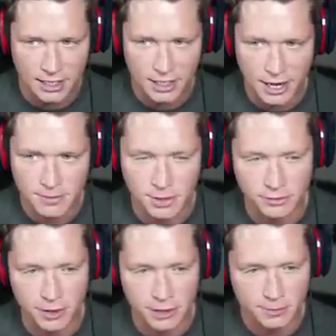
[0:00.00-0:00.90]
good game
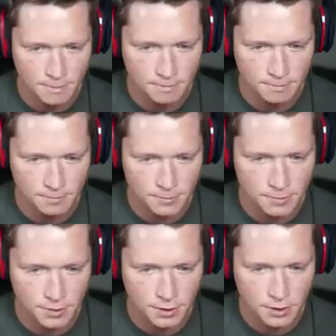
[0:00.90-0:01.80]
so far.
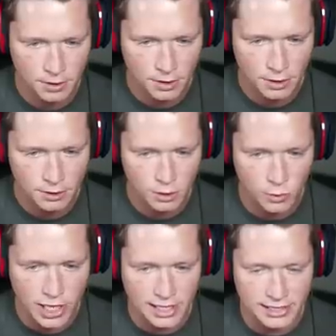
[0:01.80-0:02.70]
So
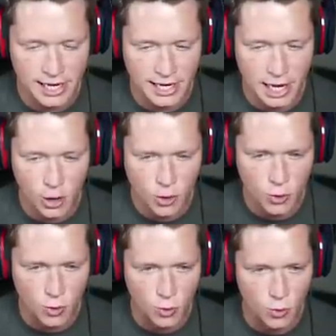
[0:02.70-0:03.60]
we got taken out.
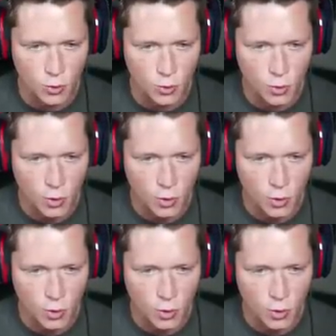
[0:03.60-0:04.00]
Oh,